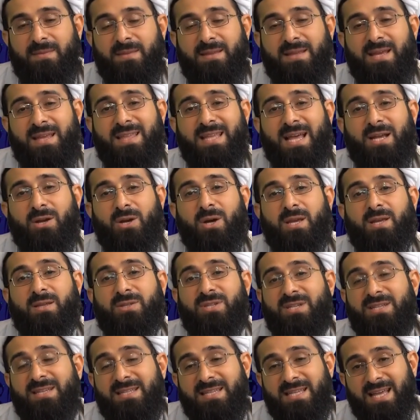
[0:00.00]
The
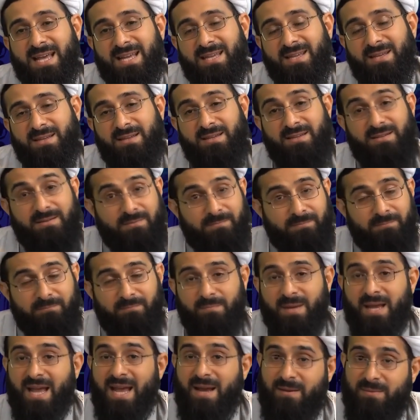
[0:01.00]
psychologist said,
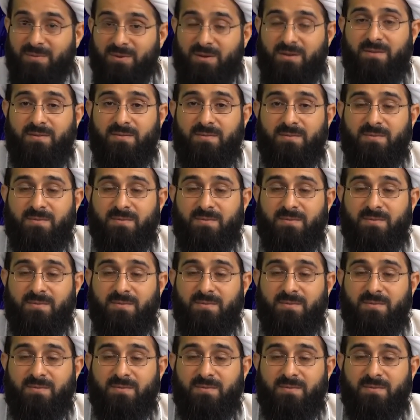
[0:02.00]
"Ma'am,